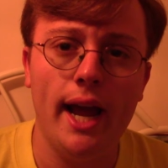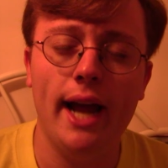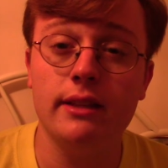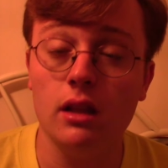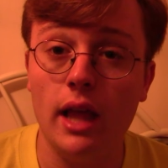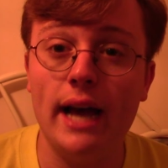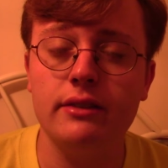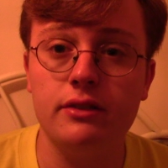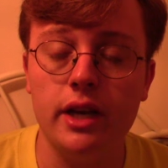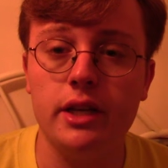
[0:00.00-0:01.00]
And the
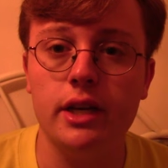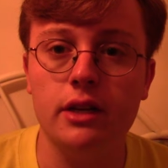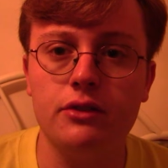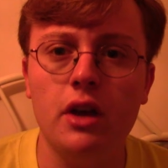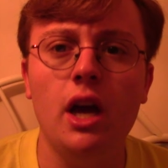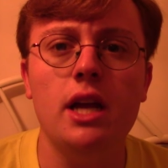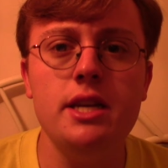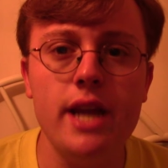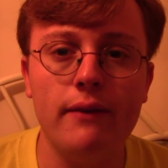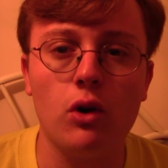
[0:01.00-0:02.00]
last thing is
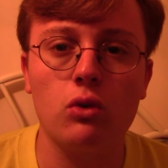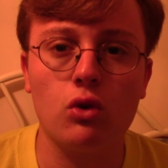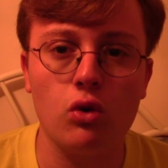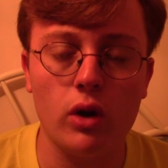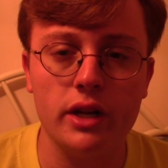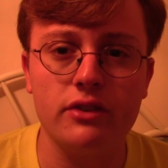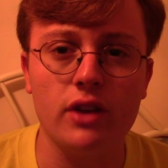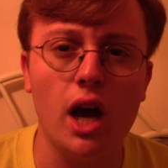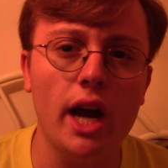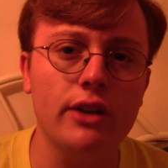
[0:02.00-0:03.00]
never
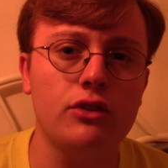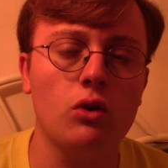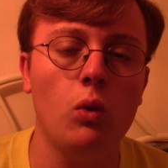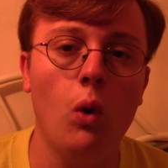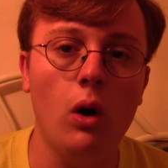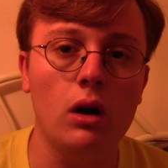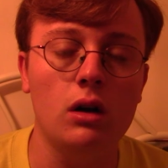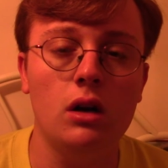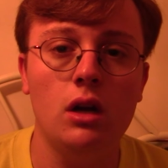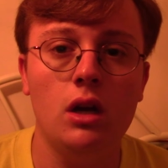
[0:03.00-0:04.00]
criticize
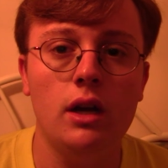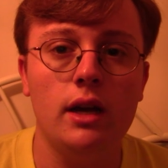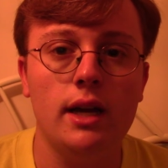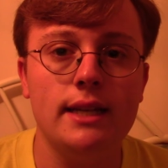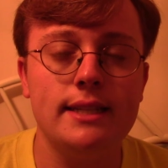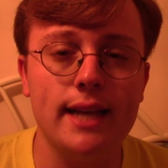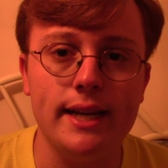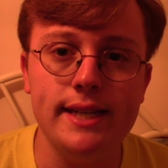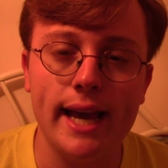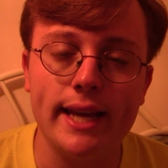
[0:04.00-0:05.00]
or say
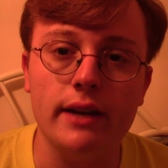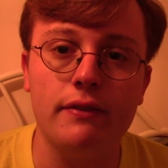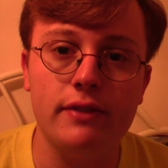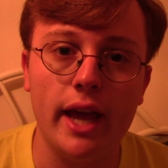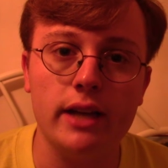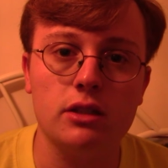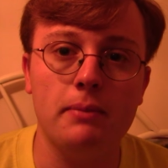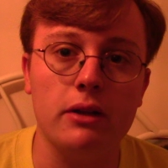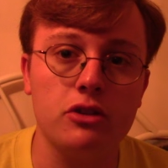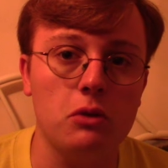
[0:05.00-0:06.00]
negative things
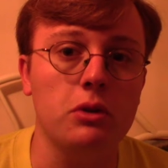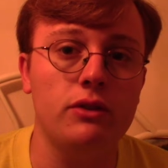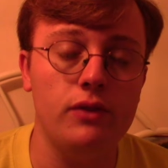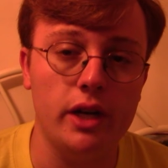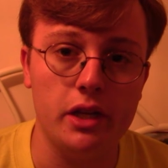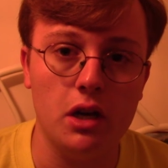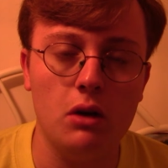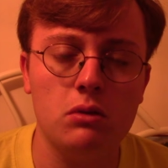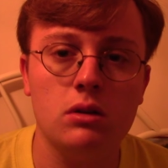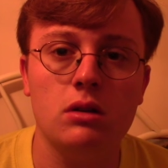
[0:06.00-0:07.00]
about someone's
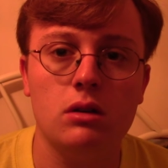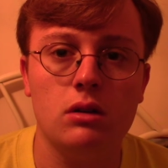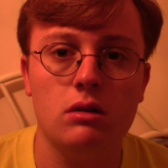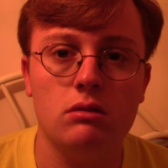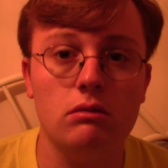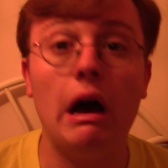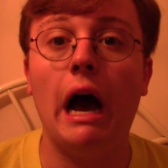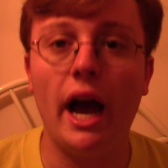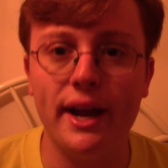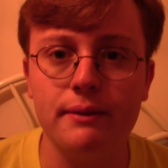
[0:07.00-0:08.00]
video.
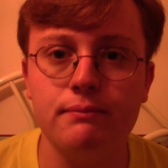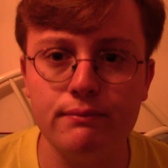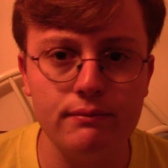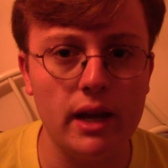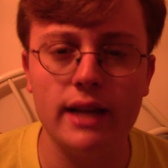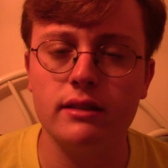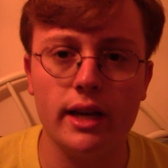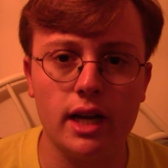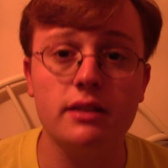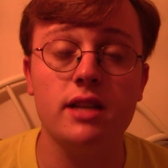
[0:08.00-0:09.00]
I, as
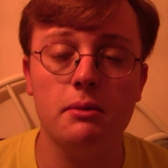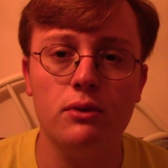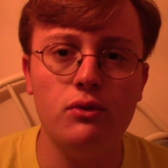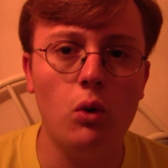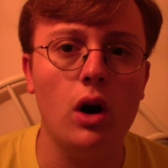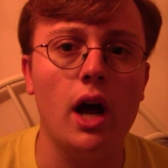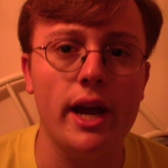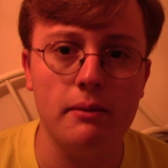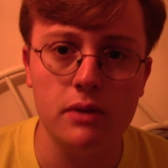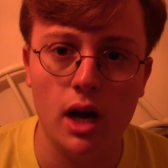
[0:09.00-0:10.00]
like I said before, I
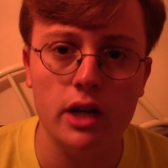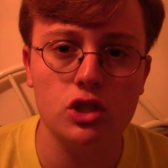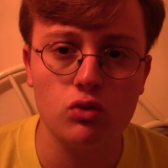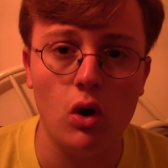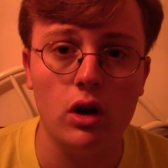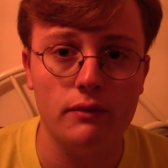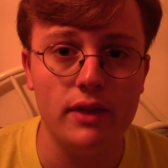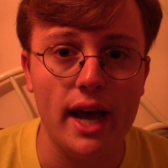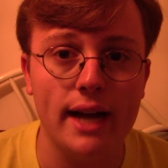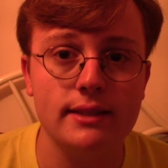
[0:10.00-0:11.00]
am not strong of
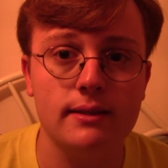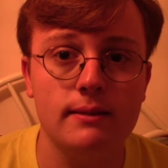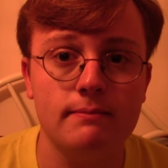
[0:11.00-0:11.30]
that.